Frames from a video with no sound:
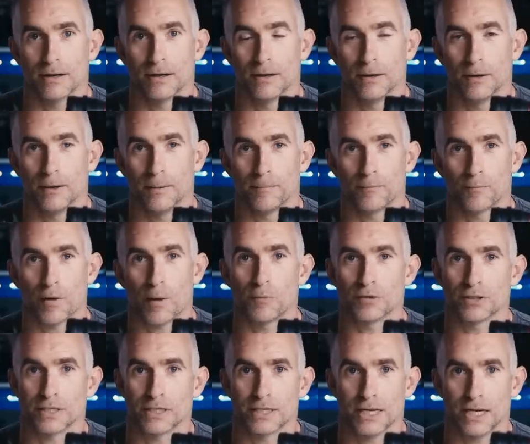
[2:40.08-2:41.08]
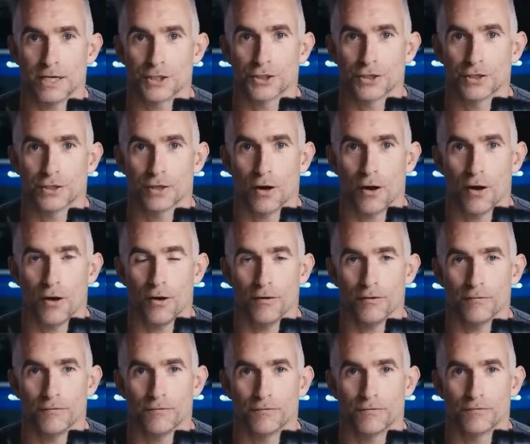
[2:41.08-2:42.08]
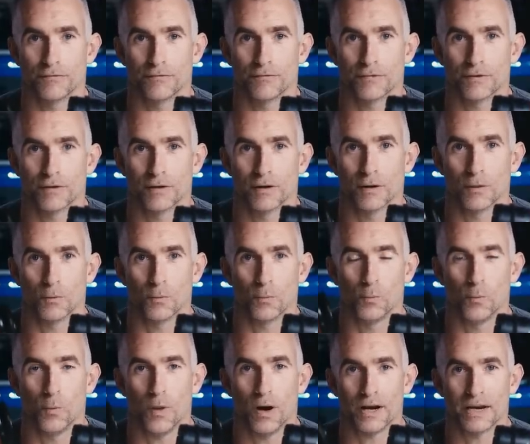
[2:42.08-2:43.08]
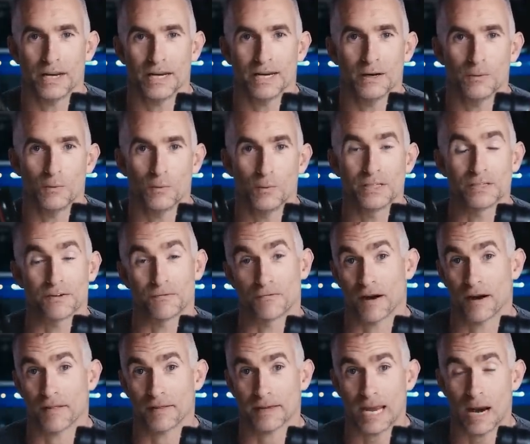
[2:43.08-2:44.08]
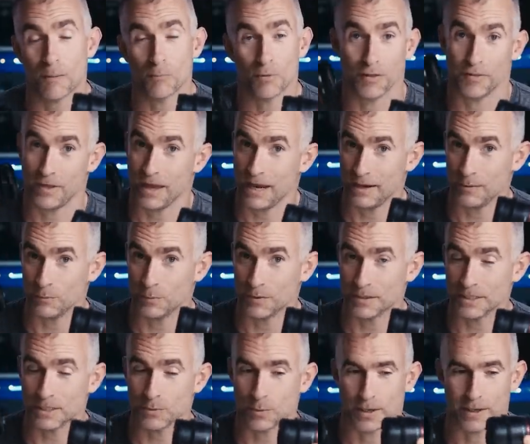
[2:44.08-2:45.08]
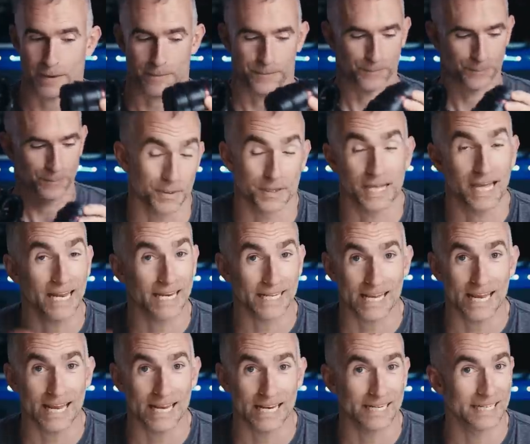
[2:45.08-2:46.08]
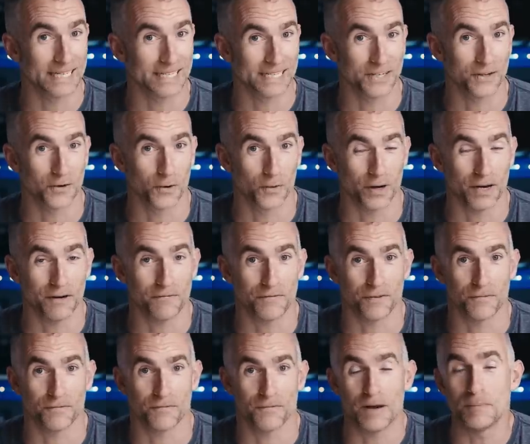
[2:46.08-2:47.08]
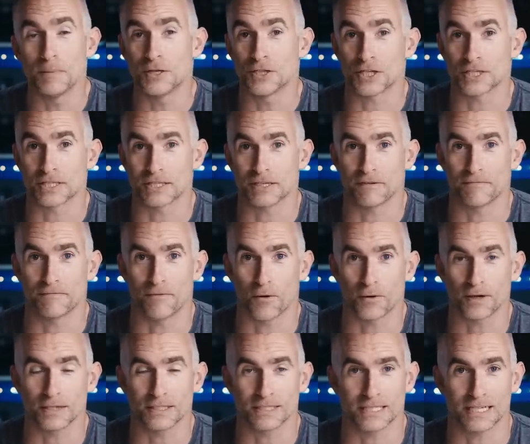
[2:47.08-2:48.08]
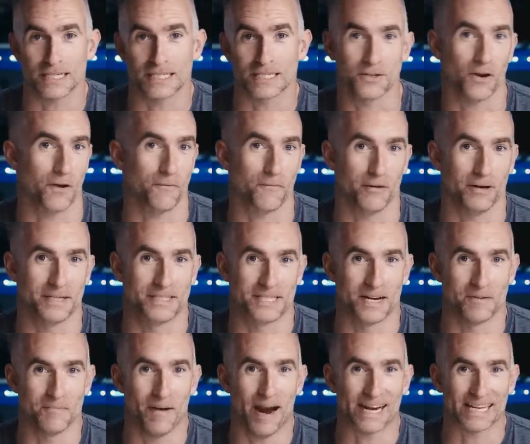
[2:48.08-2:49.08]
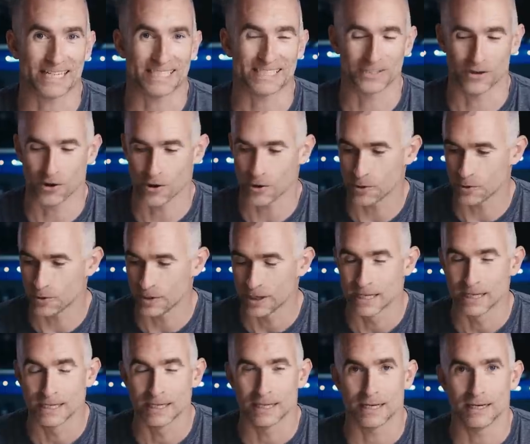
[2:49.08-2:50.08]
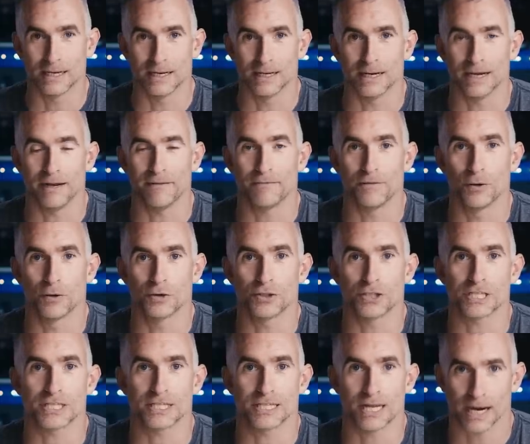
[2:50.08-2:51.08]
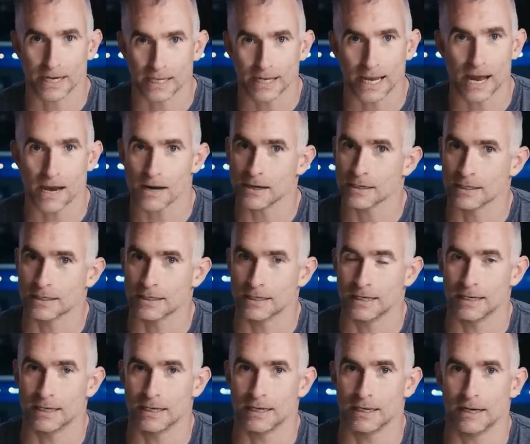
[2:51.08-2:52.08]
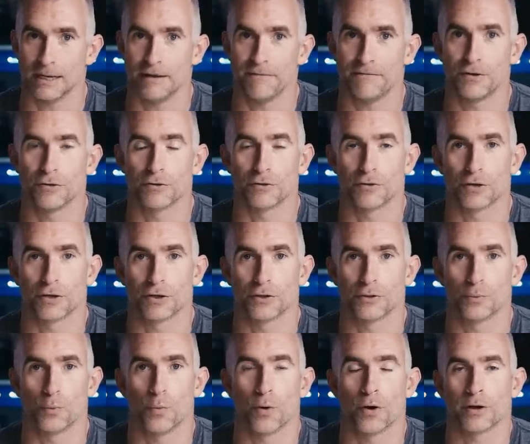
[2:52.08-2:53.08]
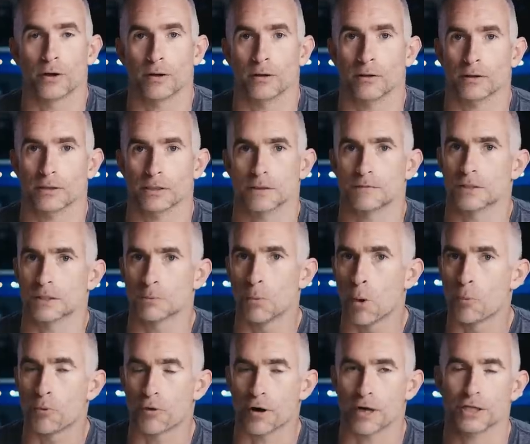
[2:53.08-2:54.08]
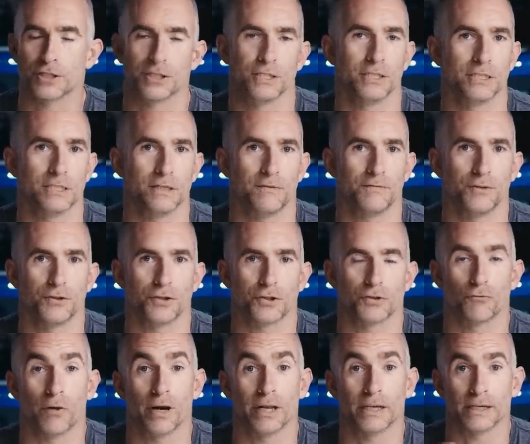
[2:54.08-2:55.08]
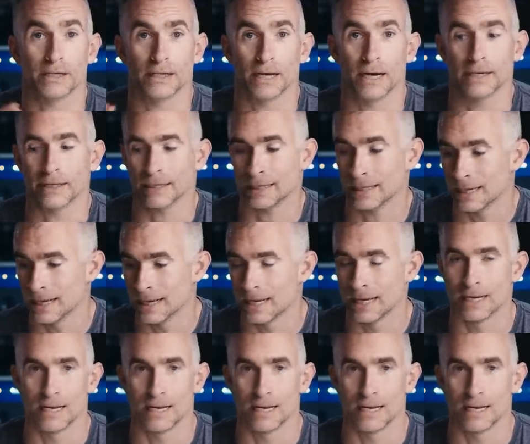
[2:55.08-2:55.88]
representation of what is in front of the camera than with this one. But then again, you know, if the image isn't in focus, it's not very cinematic. So if you're just starting out, if you're going to work on lots of small productions, if you're just running and gunning,